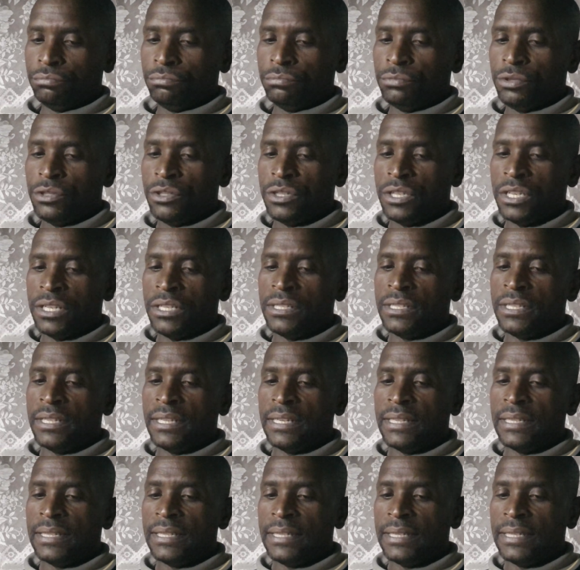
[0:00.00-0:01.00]
study
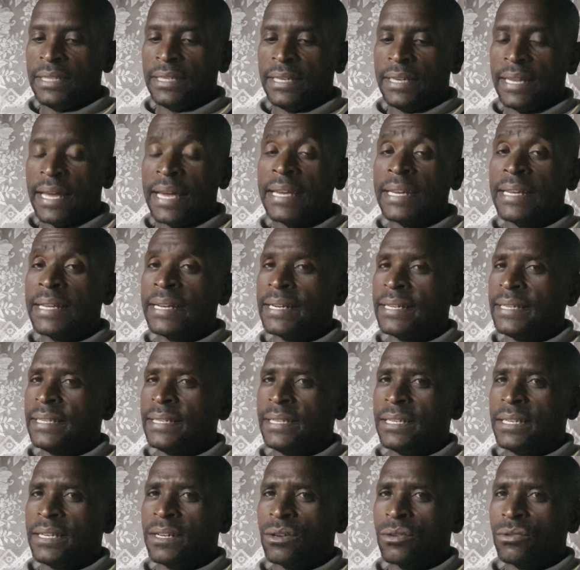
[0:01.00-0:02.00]
the
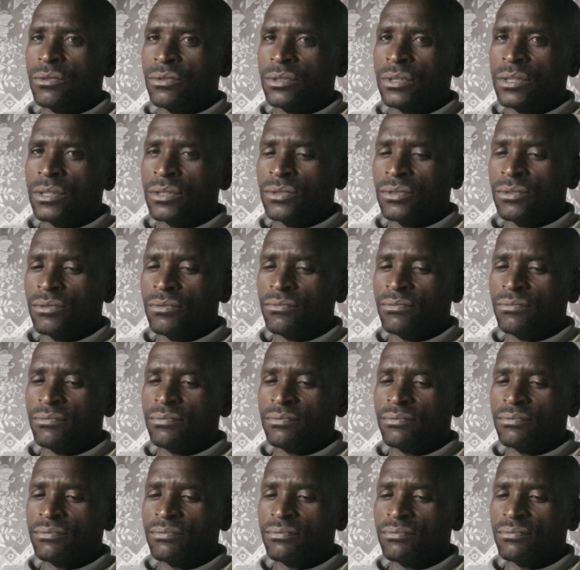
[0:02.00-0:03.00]
likely causes of,
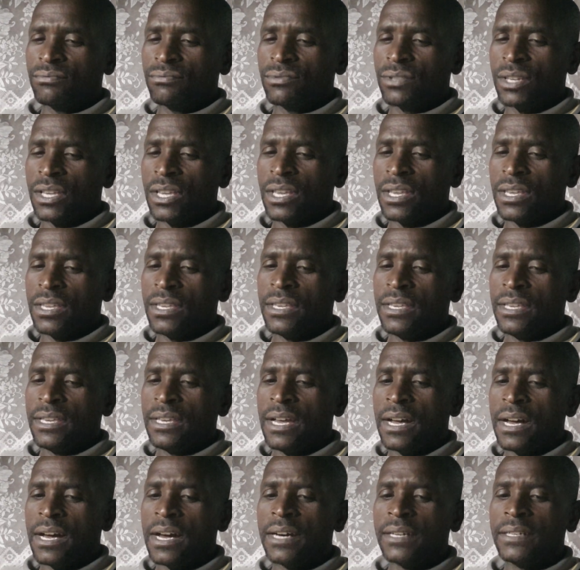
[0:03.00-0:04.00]
say,
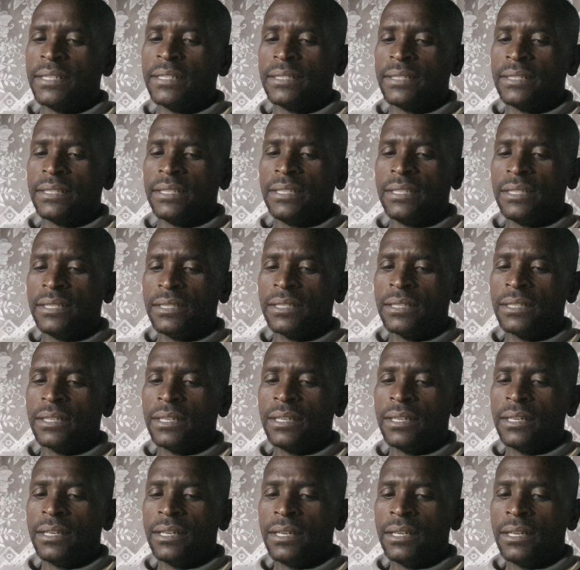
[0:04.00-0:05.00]
disease
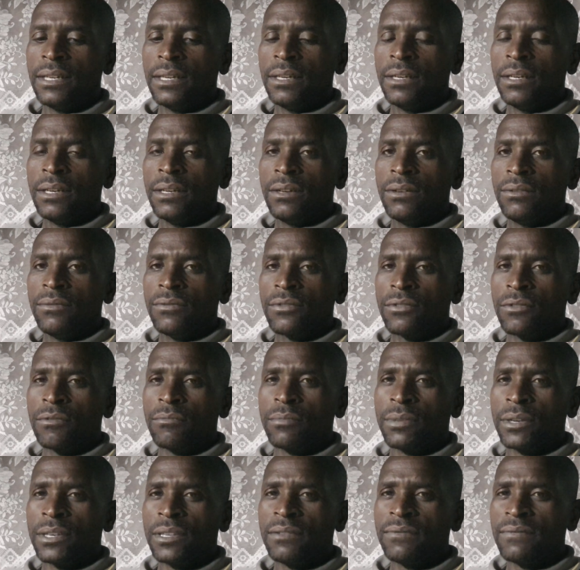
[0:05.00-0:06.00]

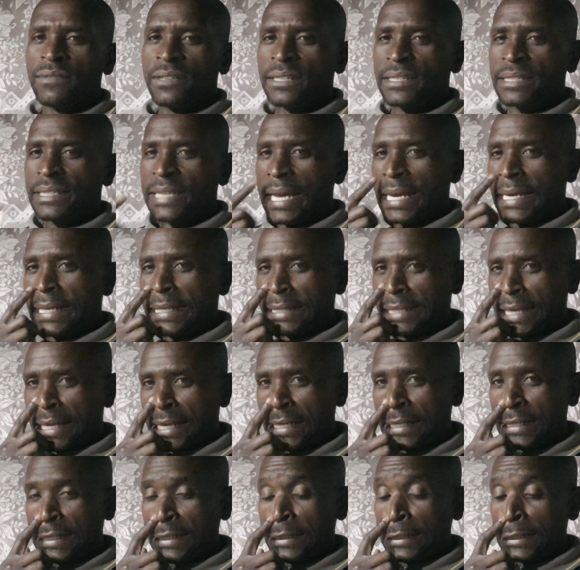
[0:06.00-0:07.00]
from given science
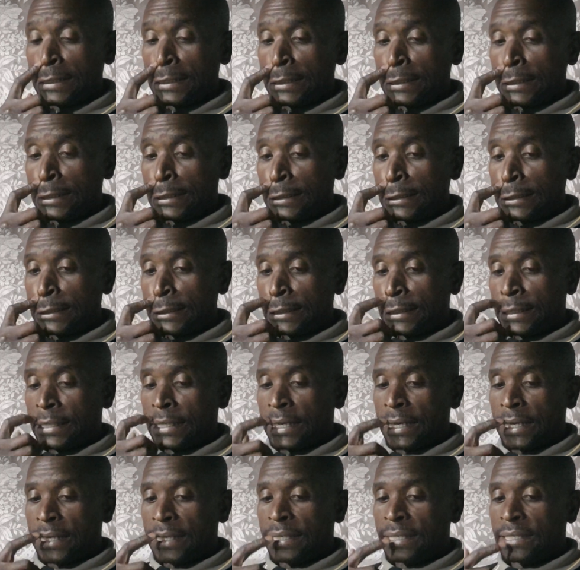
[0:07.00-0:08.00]
and
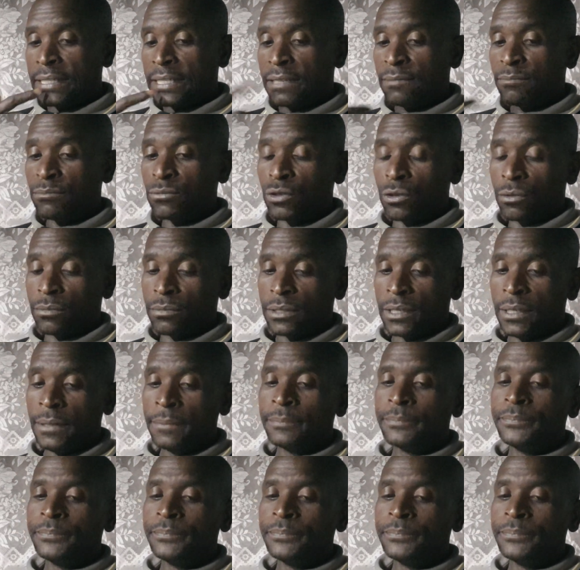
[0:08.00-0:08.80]
symptoms.